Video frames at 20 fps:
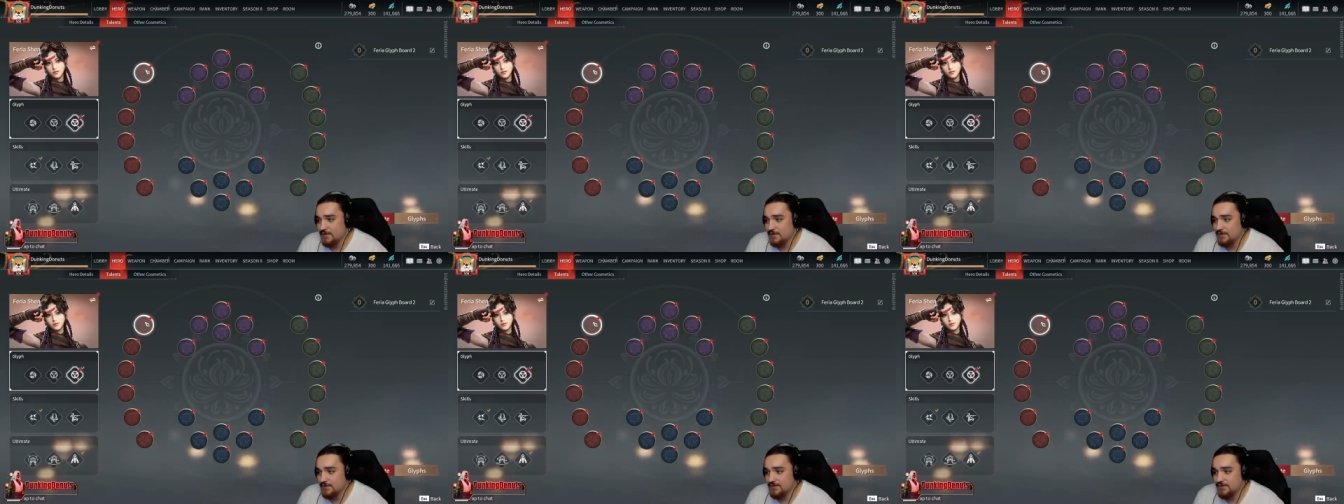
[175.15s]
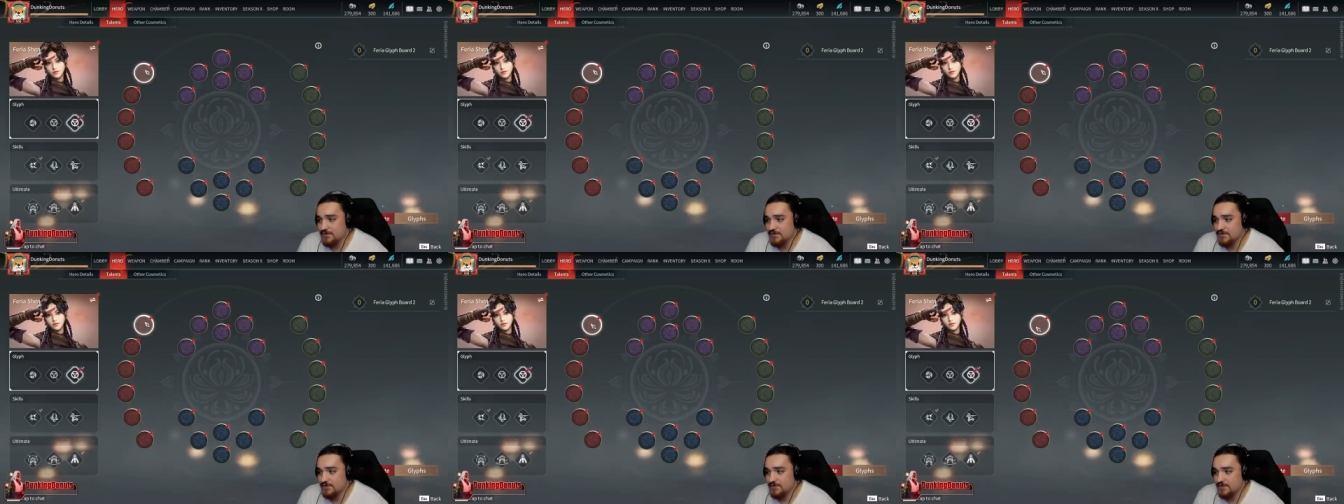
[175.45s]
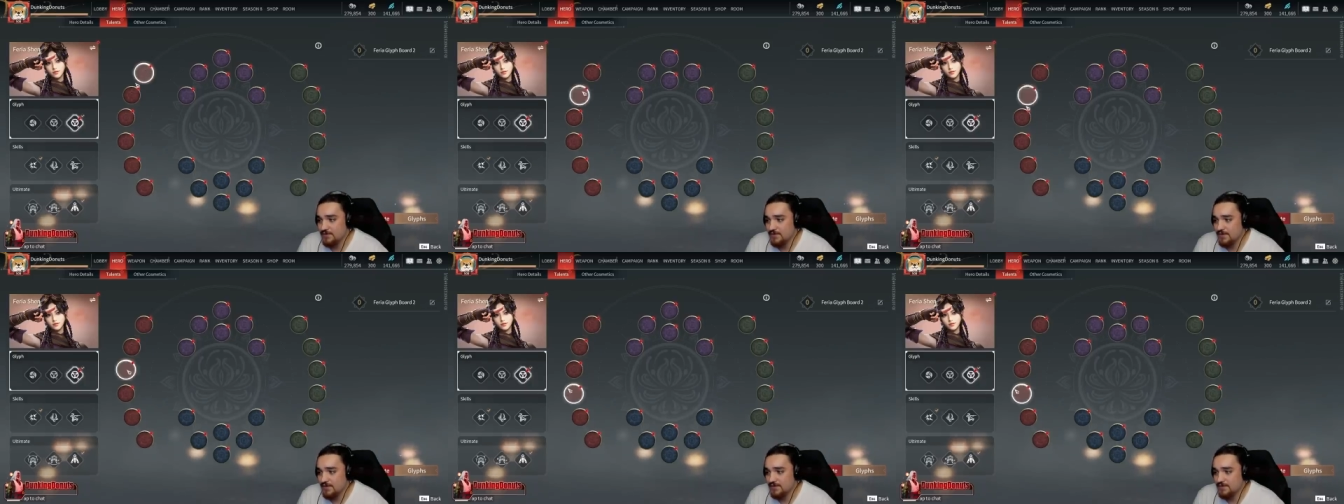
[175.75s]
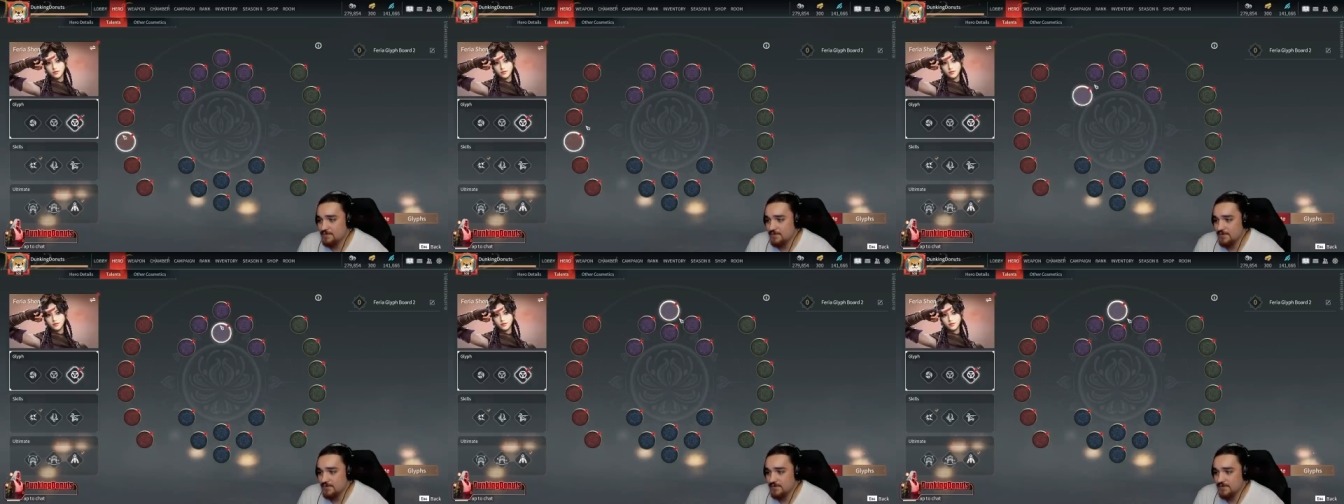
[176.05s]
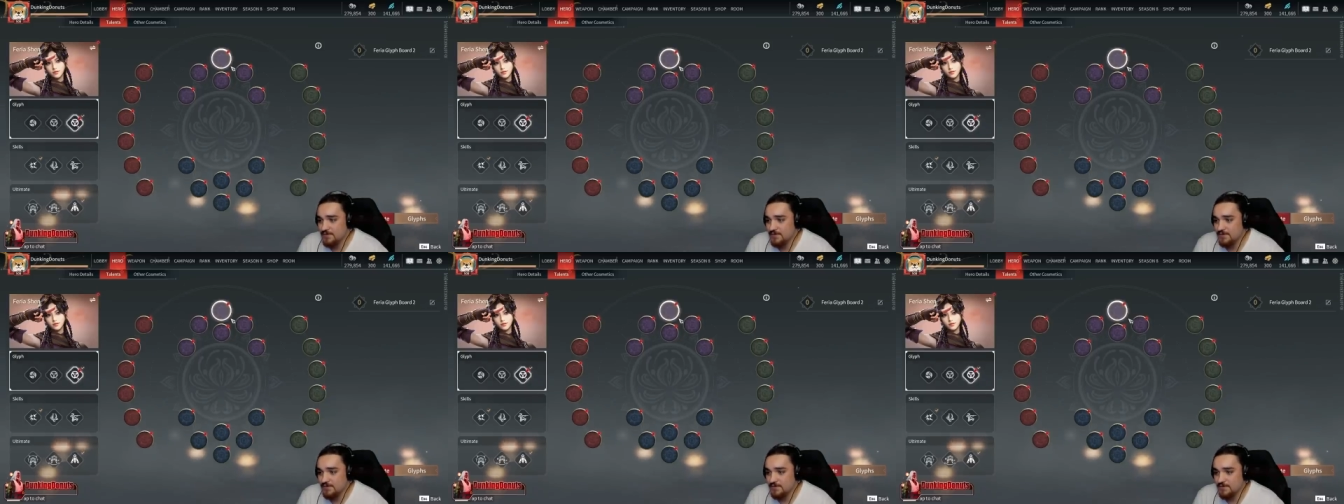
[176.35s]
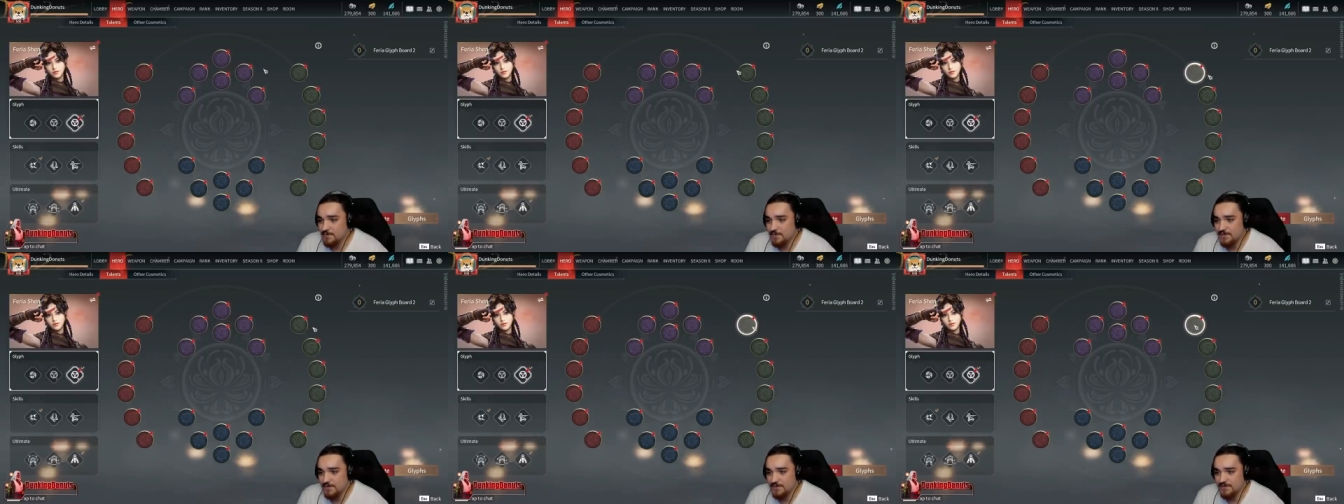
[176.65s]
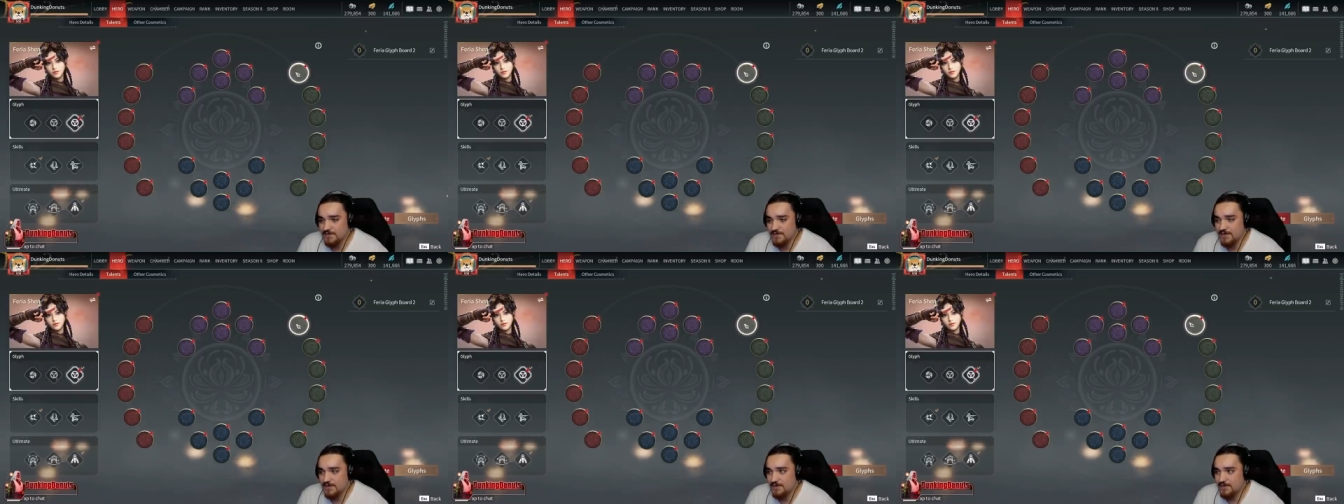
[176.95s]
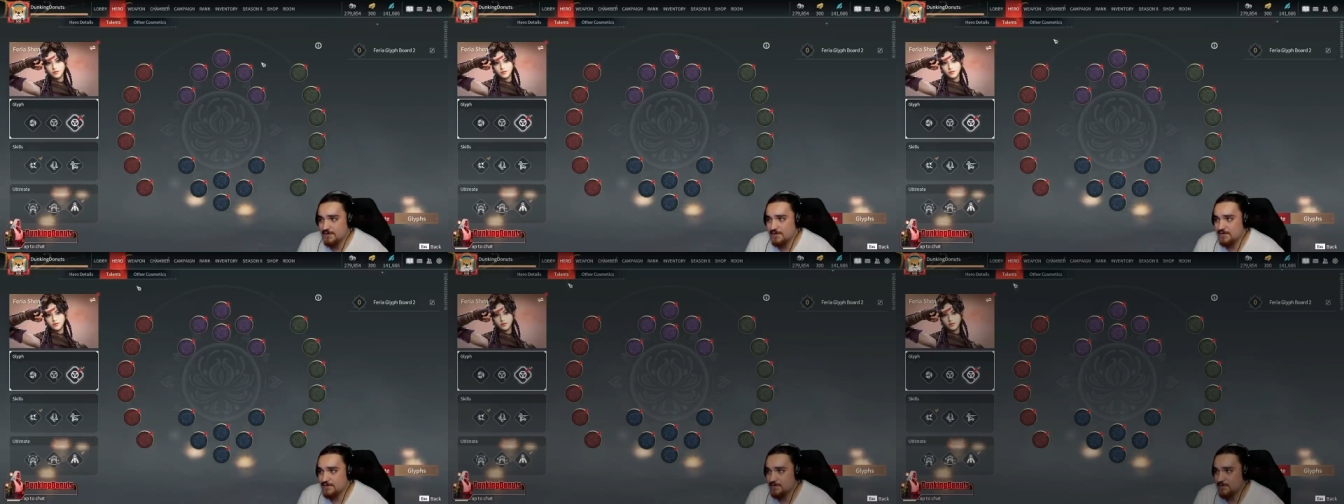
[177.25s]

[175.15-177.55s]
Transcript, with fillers: which is these ones, these ones, and these